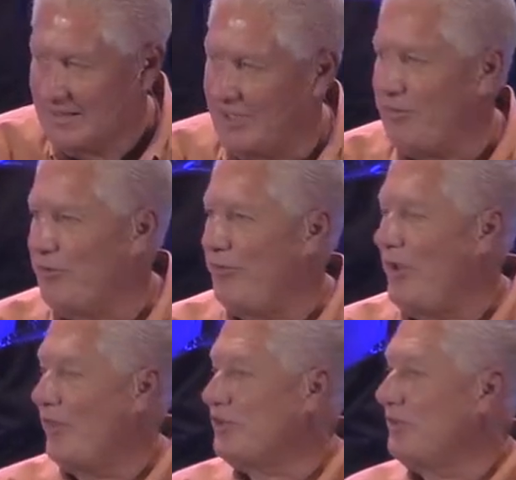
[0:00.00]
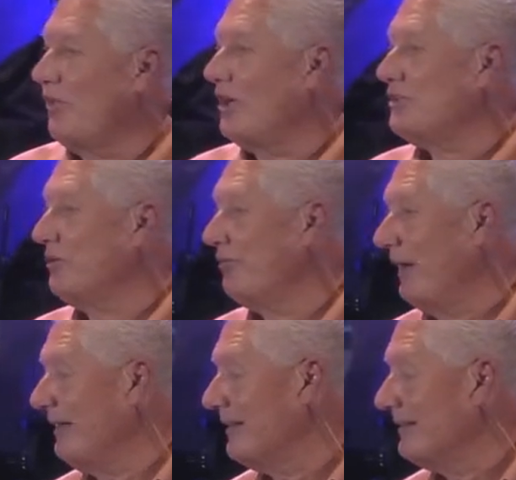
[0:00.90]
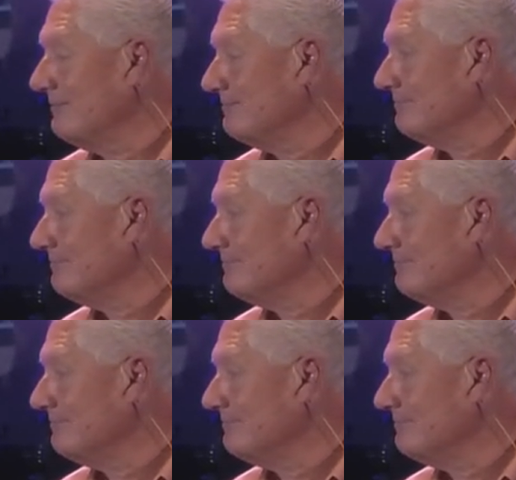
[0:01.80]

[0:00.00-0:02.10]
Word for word: If you feel that you've lost your faith,